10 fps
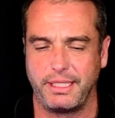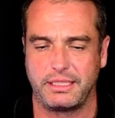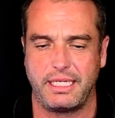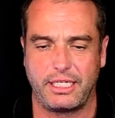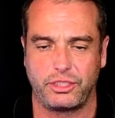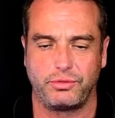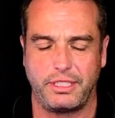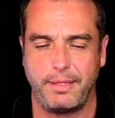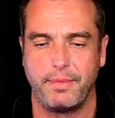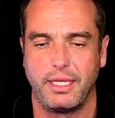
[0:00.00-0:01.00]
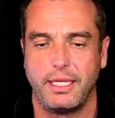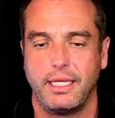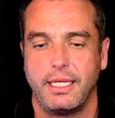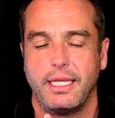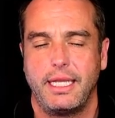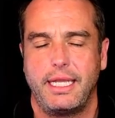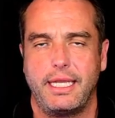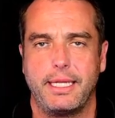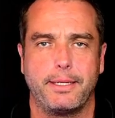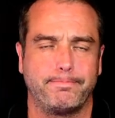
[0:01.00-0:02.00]
men's national team
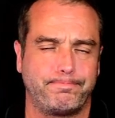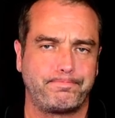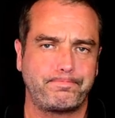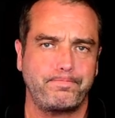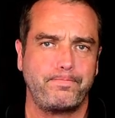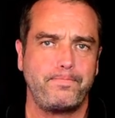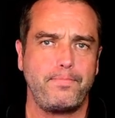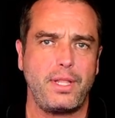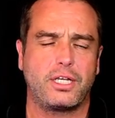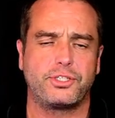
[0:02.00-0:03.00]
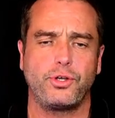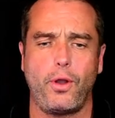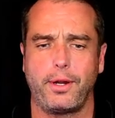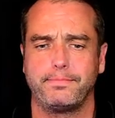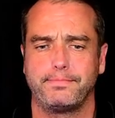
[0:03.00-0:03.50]
in Qatar.